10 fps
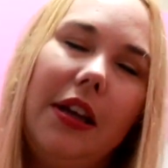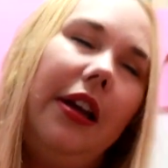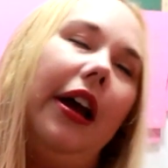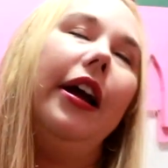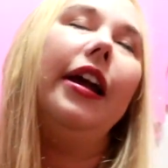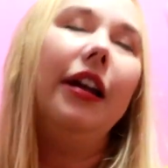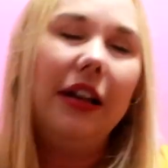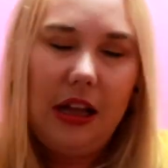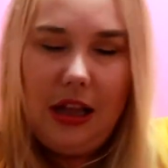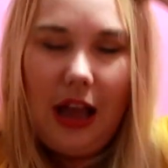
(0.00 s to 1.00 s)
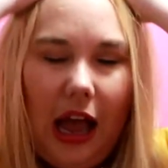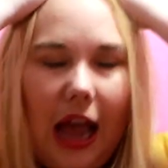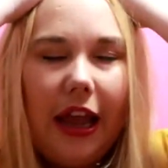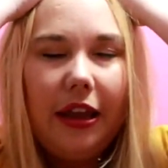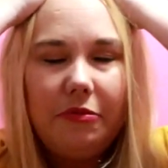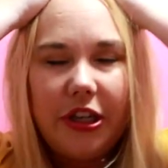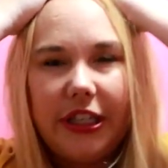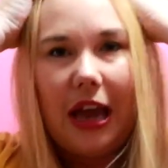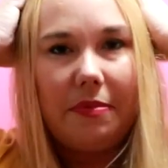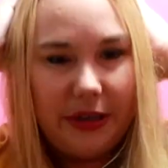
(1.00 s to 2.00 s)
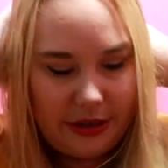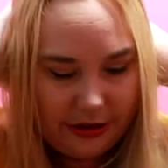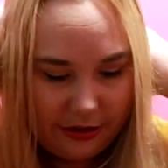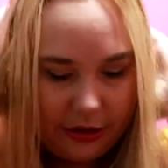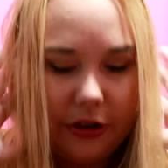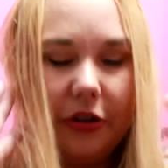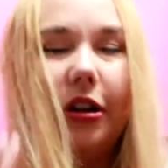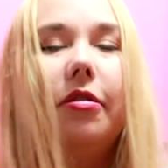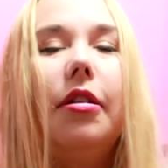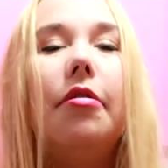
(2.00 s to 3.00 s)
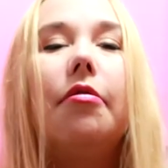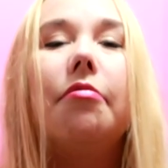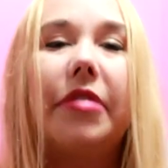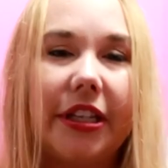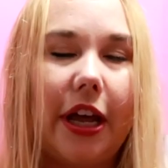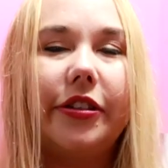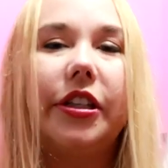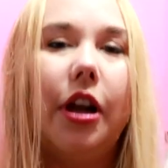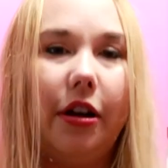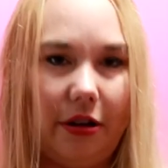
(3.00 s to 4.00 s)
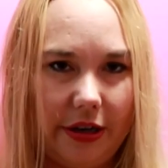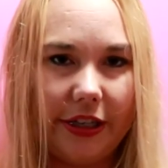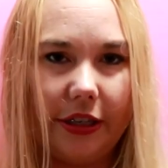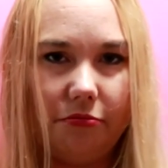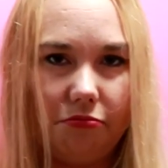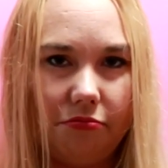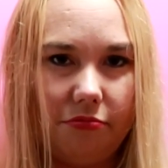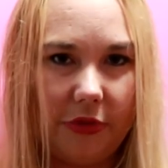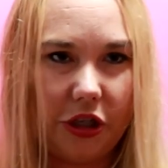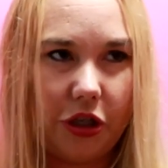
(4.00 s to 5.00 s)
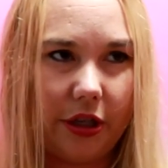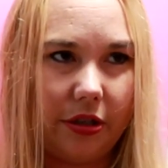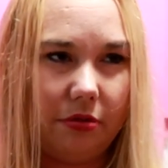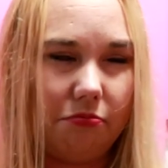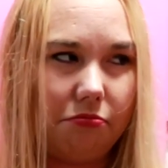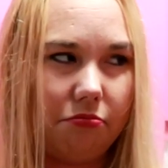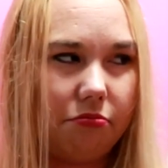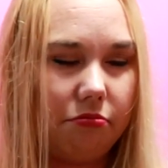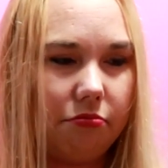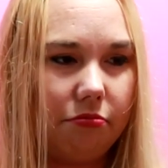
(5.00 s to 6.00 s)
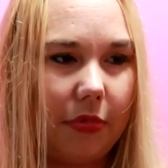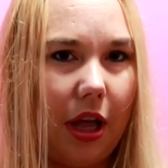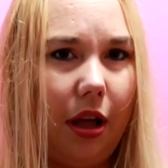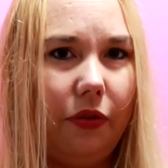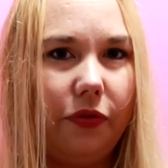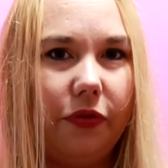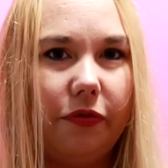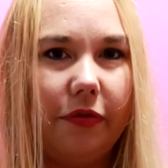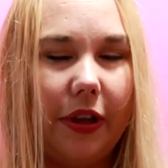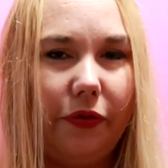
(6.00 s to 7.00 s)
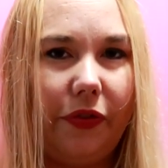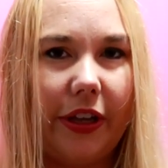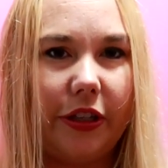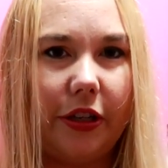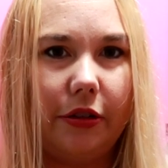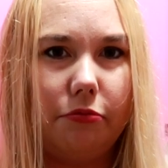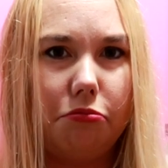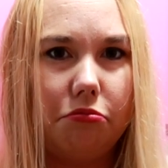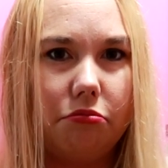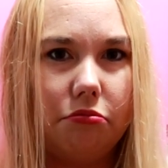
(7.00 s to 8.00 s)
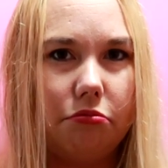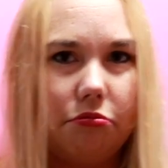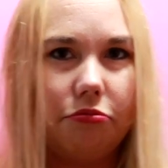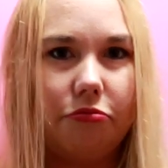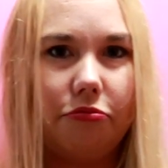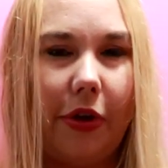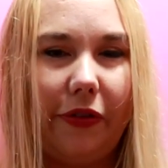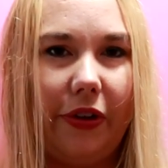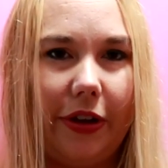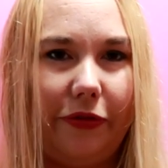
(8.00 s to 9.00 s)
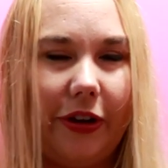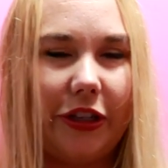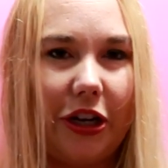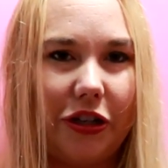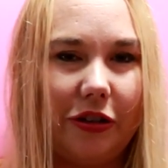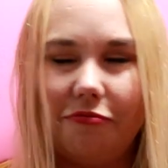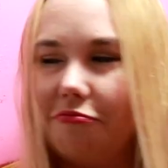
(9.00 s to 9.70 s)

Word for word: Prank right. mom. I am just happy to conclude this house is not haunted. It's just your imagination infested. we have an infestation.